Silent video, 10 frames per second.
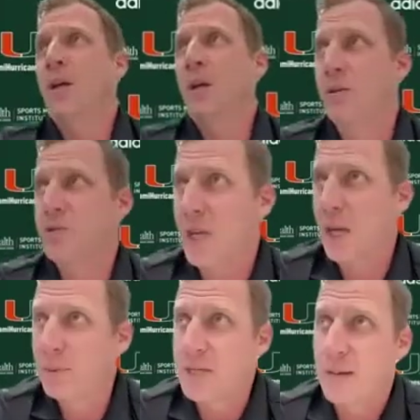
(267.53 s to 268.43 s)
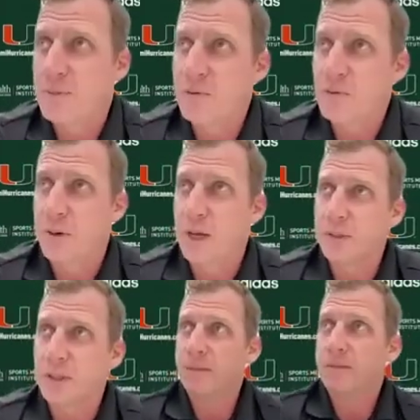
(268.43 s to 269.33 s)
there was a couple times he was
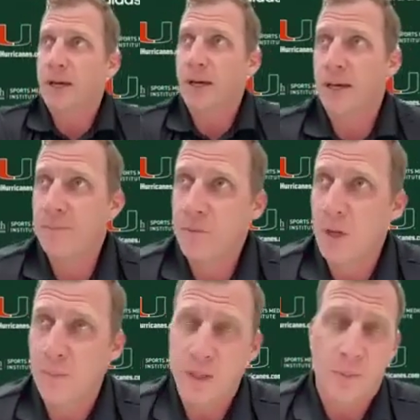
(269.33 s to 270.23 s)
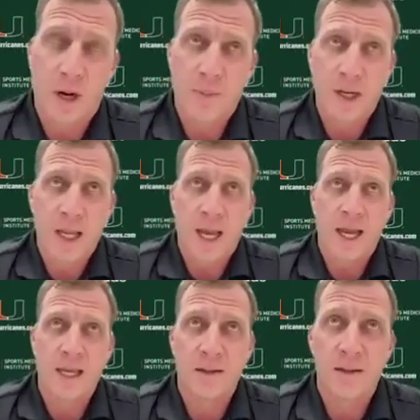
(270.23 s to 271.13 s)
probably um, going to be the primary
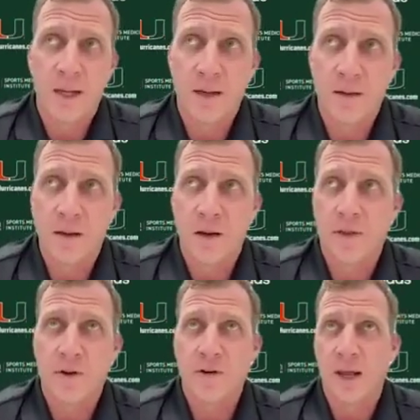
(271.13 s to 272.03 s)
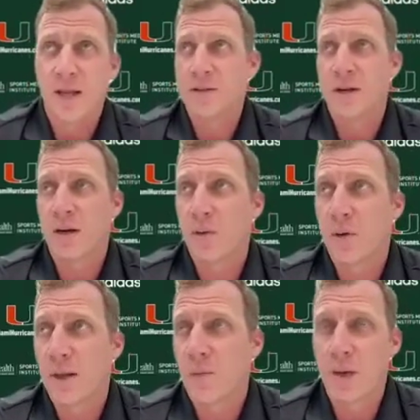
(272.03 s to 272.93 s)
guy, and and on a third down scenario
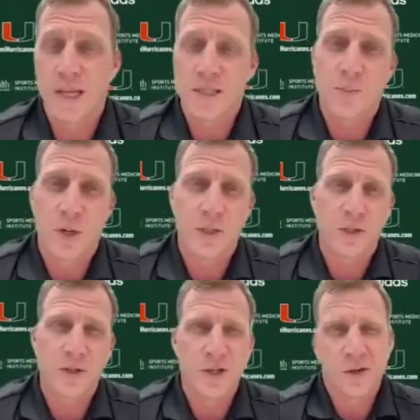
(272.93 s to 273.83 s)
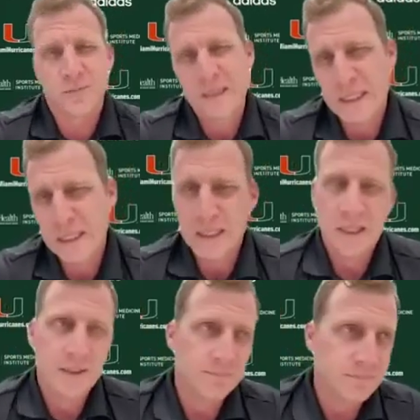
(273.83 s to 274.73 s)
where they, we got some pressure. So,
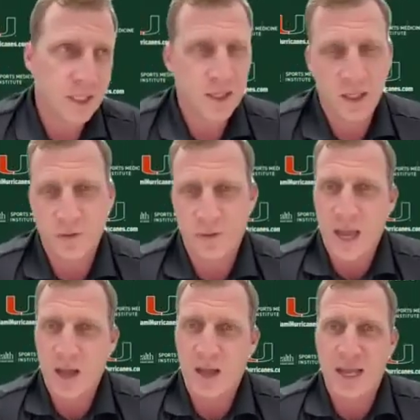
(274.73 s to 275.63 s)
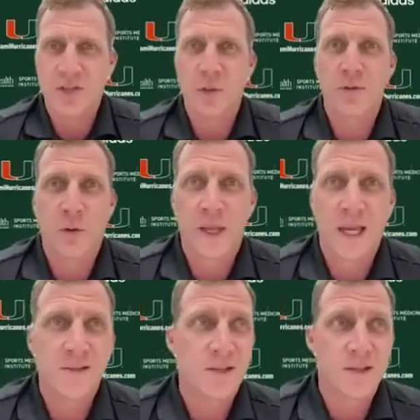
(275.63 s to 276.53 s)
you know, if a guy only has three or four
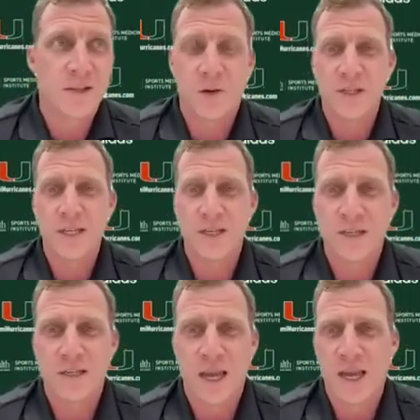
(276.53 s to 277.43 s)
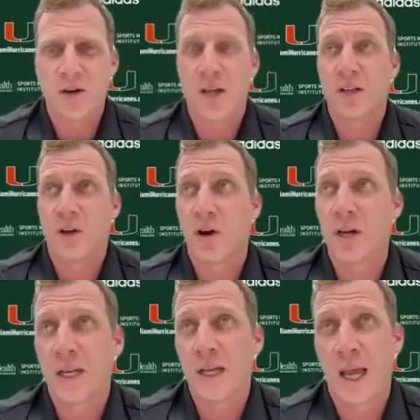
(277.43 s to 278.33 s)
catches, it's always easy to say, hey, you're not
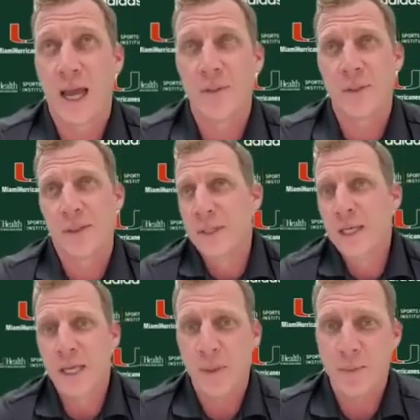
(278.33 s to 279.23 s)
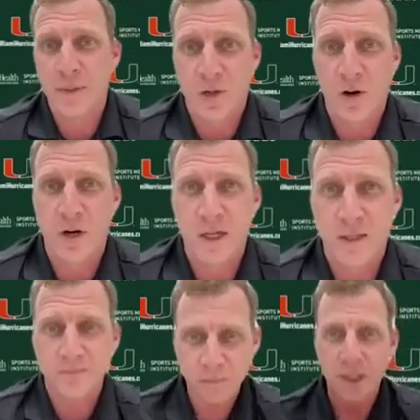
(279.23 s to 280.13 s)
targeting a guy, but he may have been targeted,